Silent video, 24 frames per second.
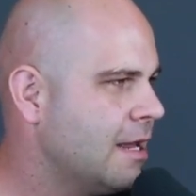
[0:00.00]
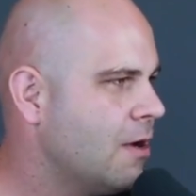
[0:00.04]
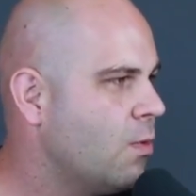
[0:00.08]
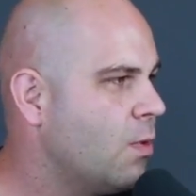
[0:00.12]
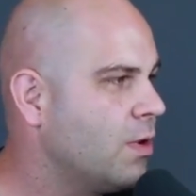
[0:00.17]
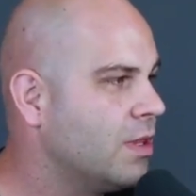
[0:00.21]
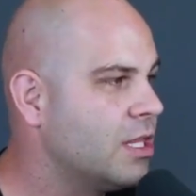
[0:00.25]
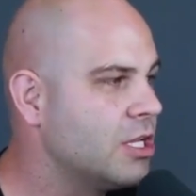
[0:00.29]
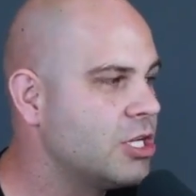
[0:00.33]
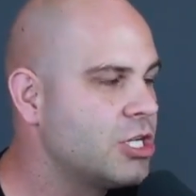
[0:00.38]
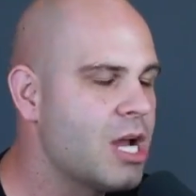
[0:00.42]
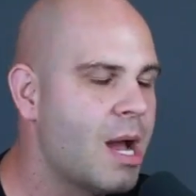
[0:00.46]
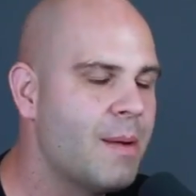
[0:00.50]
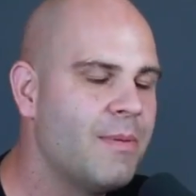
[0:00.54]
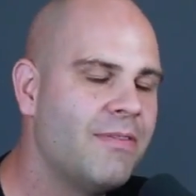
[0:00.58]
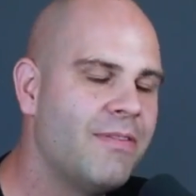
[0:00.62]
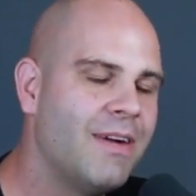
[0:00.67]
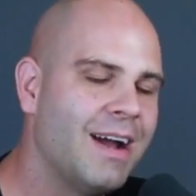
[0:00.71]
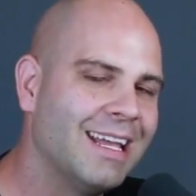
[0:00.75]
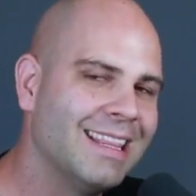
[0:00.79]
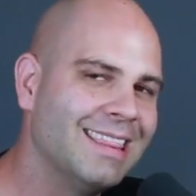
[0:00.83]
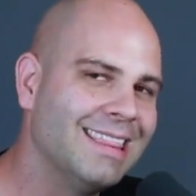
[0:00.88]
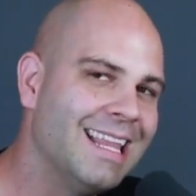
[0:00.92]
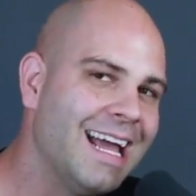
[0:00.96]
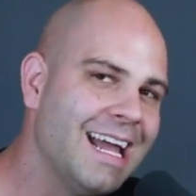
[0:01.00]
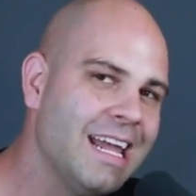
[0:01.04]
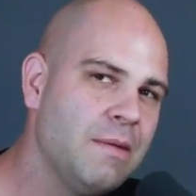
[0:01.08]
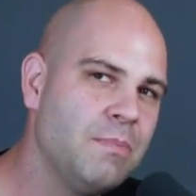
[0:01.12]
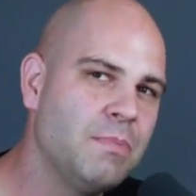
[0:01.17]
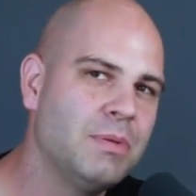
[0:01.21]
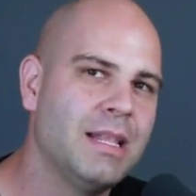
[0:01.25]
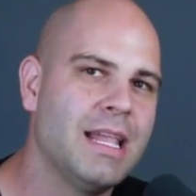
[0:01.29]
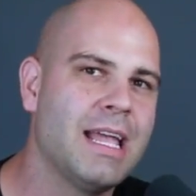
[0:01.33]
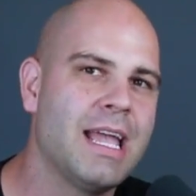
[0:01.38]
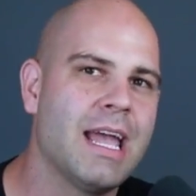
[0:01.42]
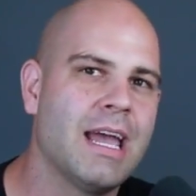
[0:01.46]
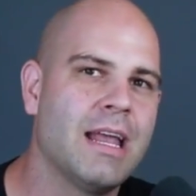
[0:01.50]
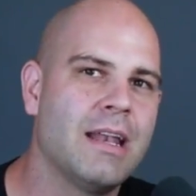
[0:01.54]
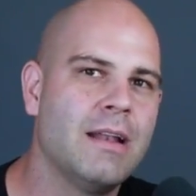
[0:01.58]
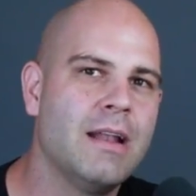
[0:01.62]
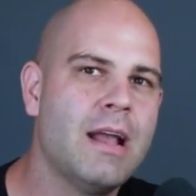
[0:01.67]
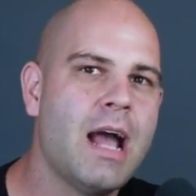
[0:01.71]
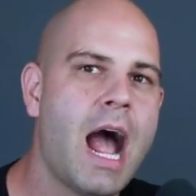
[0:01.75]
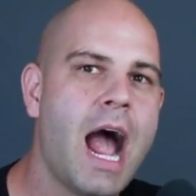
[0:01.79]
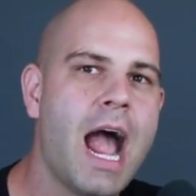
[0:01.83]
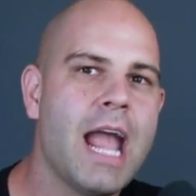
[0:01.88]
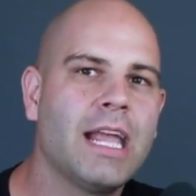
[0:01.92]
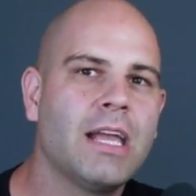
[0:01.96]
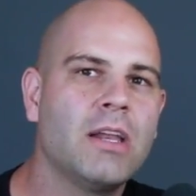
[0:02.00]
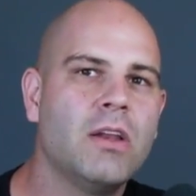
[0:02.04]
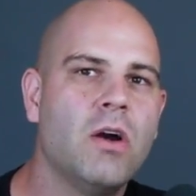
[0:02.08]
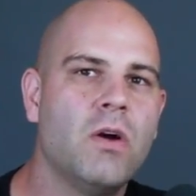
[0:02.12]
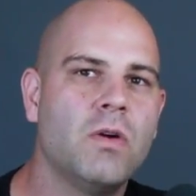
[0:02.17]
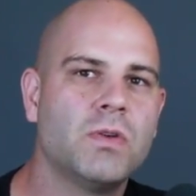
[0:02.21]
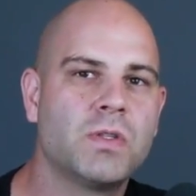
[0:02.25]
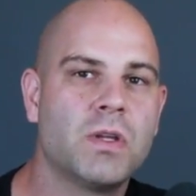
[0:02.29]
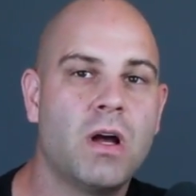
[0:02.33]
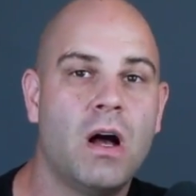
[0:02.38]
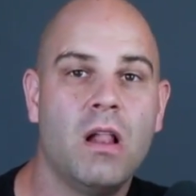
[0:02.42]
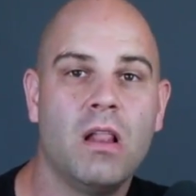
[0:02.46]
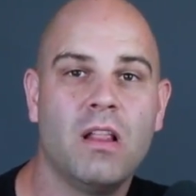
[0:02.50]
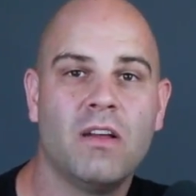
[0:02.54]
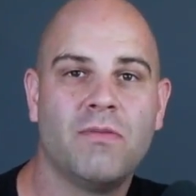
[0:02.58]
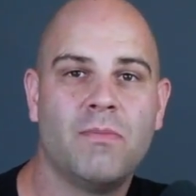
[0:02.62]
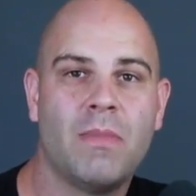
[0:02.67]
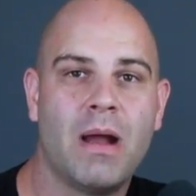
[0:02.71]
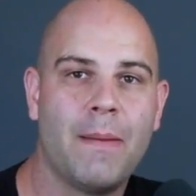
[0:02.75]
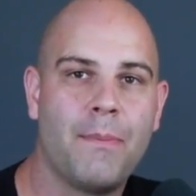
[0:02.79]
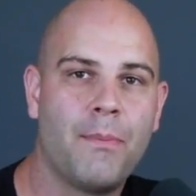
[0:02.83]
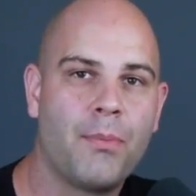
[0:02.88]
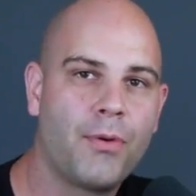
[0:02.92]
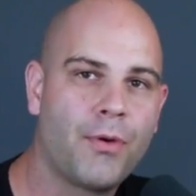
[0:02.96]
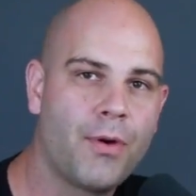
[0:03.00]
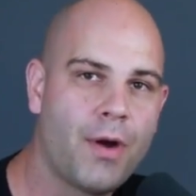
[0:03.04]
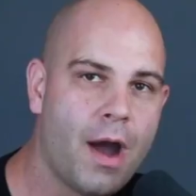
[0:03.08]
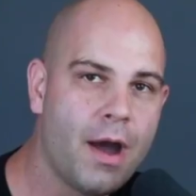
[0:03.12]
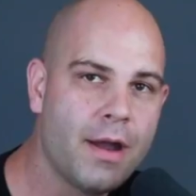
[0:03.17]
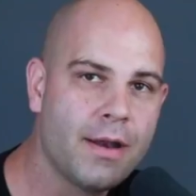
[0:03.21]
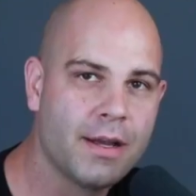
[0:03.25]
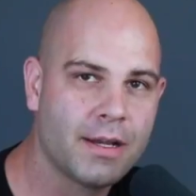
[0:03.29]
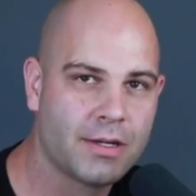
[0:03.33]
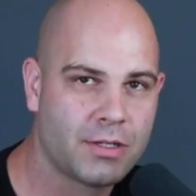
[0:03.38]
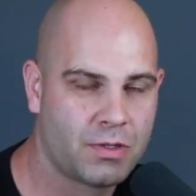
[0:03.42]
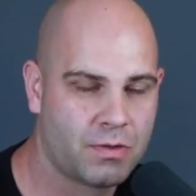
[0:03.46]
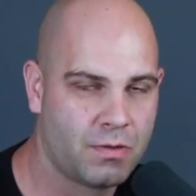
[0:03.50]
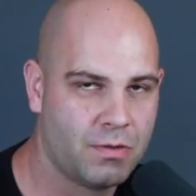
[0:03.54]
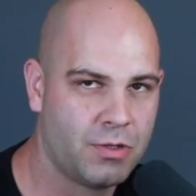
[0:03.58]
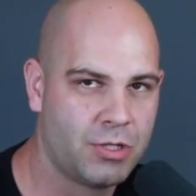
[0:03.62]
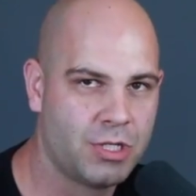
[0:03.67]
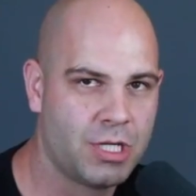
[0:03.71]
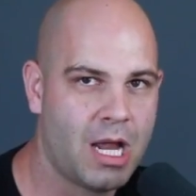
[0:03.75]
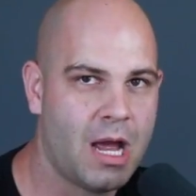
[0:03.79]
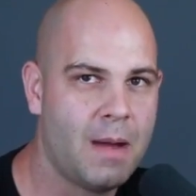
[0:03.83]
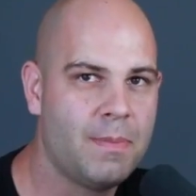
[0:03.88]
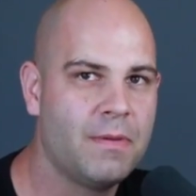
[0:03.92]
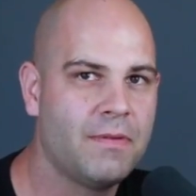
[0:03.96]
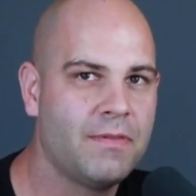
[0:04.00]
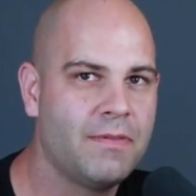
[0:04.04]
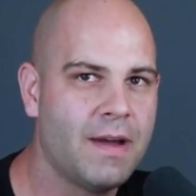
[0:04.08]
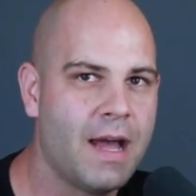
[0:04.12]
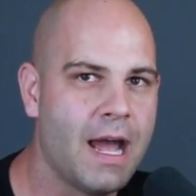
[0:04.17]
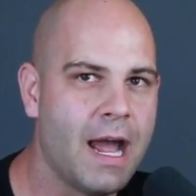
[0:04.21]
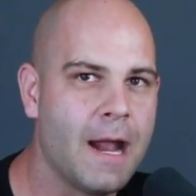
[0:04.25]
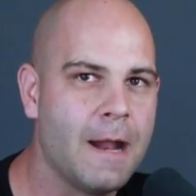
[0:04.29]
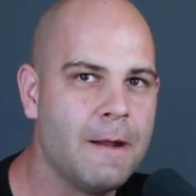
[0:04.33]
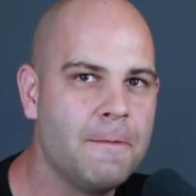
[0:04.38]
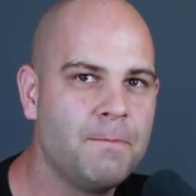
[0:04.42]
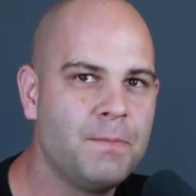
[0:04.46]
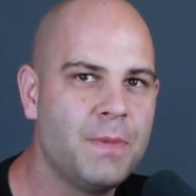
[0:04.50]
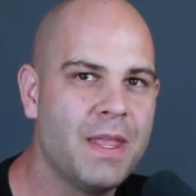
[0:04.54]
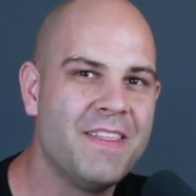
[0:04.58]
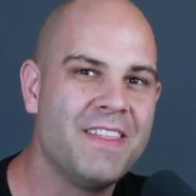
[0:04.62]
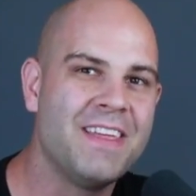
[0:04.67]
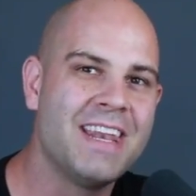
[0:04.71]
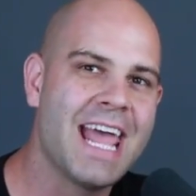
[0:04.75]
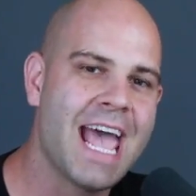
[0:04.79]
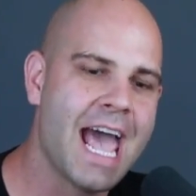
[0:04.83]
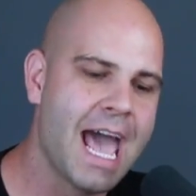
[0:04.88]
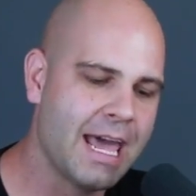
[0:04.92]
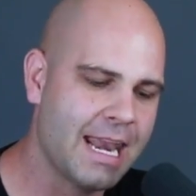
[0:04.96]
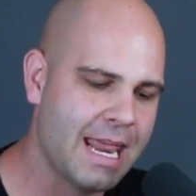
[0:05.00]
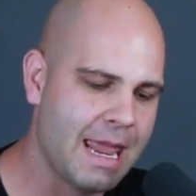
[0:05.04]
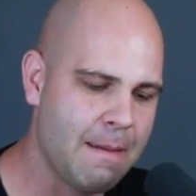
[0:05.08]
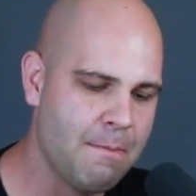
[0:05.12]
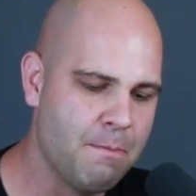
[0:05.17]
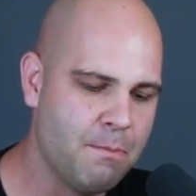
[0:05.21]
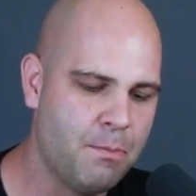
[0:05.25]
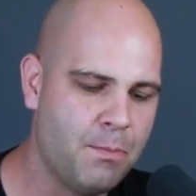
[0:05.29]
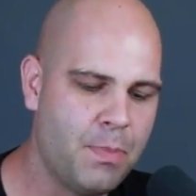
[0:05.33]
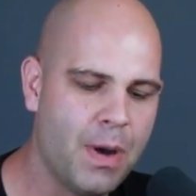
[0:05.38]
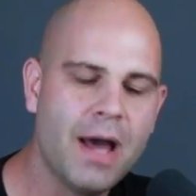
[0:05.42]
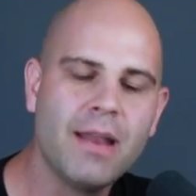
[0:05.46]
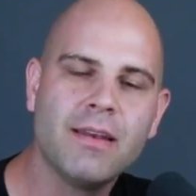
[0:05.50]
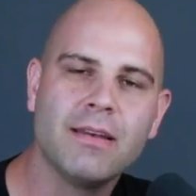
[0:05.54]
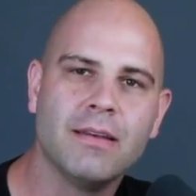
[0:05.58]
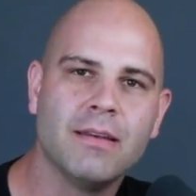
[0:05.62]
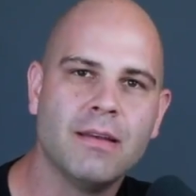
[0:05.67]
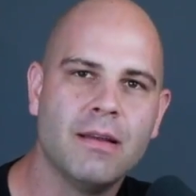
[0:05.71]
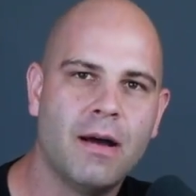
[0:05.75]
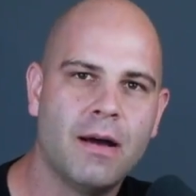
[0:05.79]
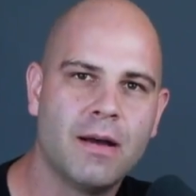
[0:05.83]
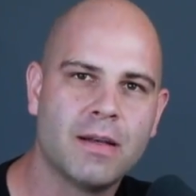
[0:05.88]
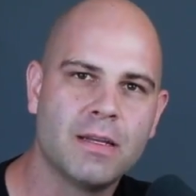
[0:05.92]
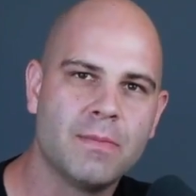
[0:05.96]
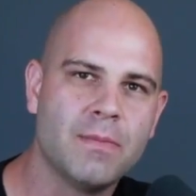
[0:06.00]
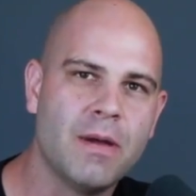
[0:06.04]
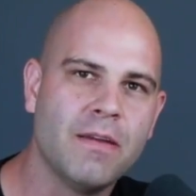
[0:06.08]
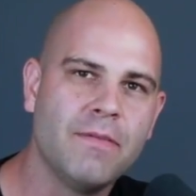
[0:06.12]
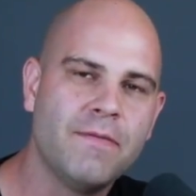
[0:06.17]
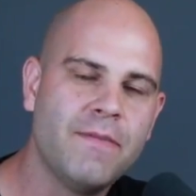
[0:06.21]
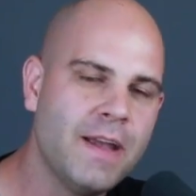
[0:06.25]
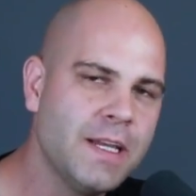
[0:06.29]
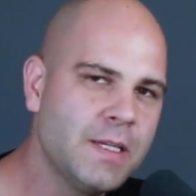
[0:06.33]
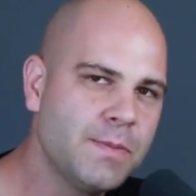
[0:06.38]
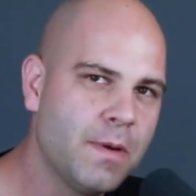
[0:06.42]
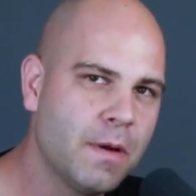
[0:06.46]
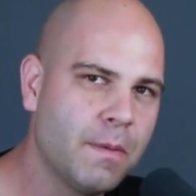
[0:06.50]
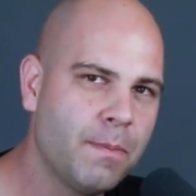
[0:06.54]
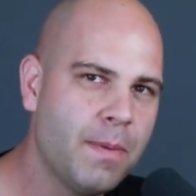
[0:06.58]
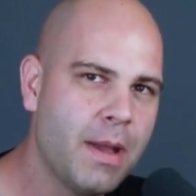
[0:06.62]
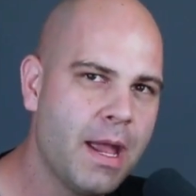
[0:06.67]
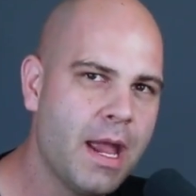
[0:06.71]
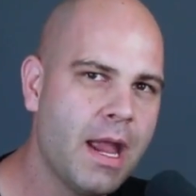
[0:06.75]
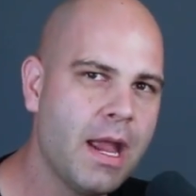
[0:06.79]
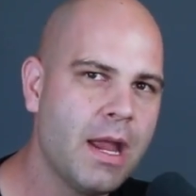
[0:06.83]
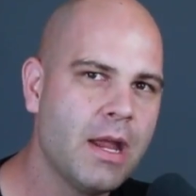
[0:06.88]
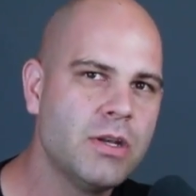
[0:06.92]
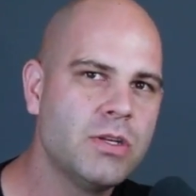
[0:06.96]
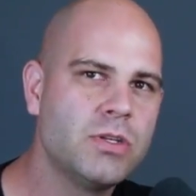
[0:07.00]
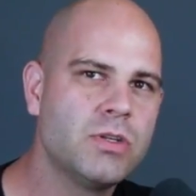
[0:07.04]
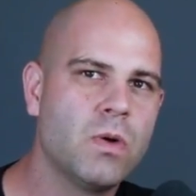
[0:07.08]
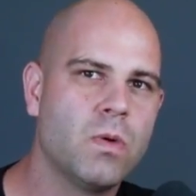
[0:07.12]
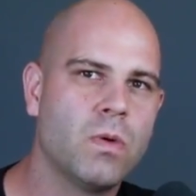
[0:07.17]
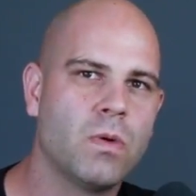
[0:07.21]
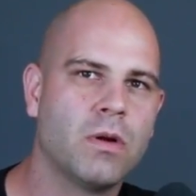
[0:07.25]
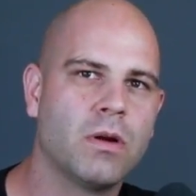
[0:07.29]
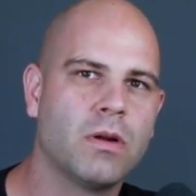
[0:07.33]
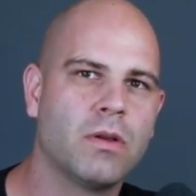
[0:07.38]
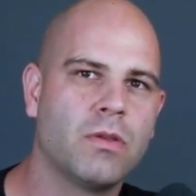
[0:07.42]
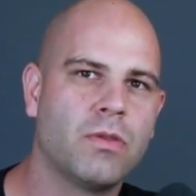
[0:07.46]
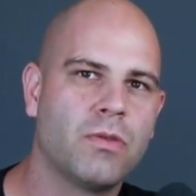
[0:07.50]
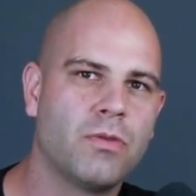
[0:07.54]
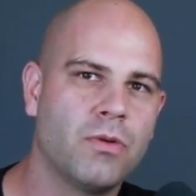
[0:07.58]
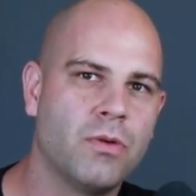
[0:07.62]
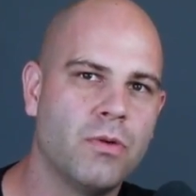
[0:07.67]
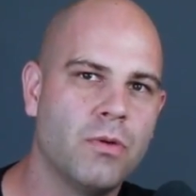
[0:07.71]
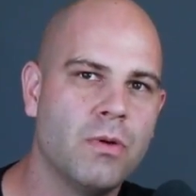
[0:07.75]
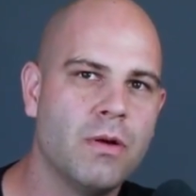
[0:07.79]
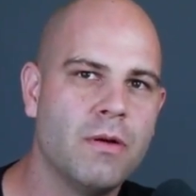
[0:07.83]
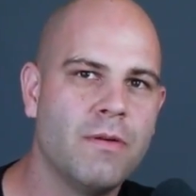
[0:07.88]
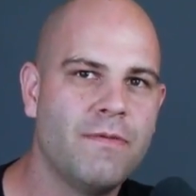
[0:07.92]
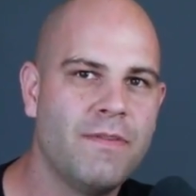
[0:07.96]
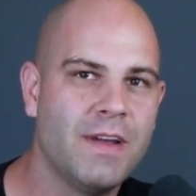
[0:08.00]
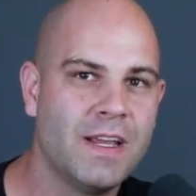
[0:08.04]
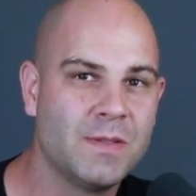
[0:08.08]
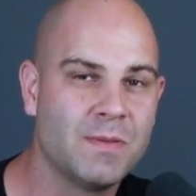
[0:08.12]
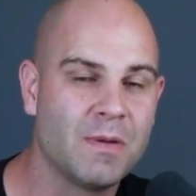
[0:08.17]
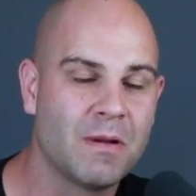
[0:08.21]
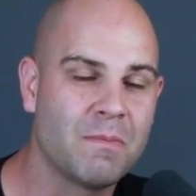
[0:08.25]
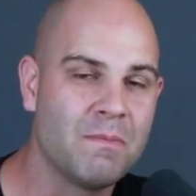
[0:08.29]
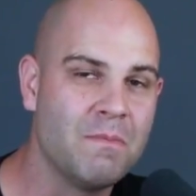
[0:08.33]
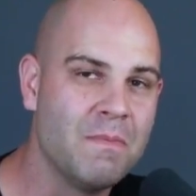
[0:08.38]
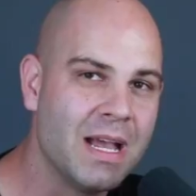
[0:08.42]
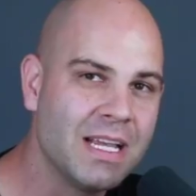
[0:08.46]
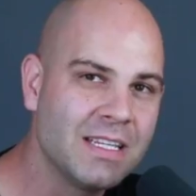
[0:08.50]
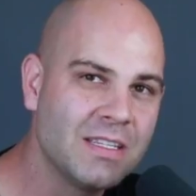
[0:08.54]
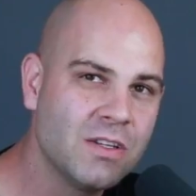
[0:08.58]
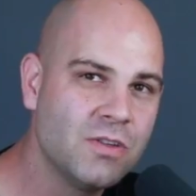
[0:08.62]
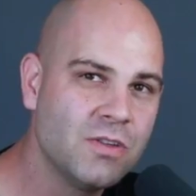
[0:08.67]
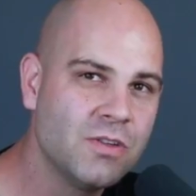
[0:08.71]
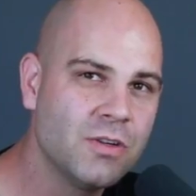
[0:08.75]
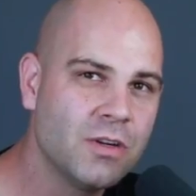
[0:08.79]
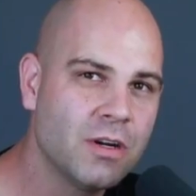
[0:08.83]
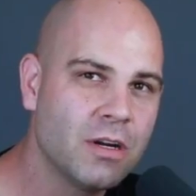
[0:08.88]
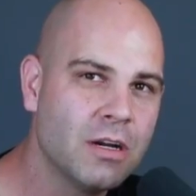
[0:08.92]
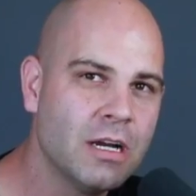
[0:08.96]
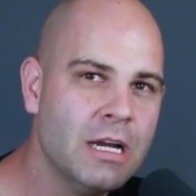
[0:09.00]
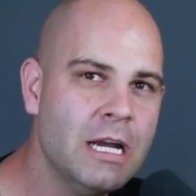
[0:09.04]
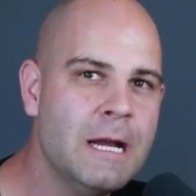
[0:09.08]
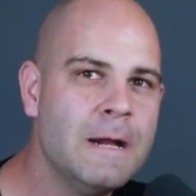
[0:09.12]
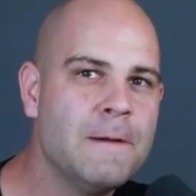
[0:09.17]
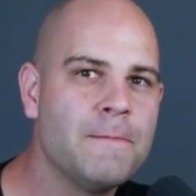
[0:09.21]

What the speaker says: with the Shopify Lite plan, I can host all of my products through Shopify and then add a button onto my Facebook page or through Facebook Messenger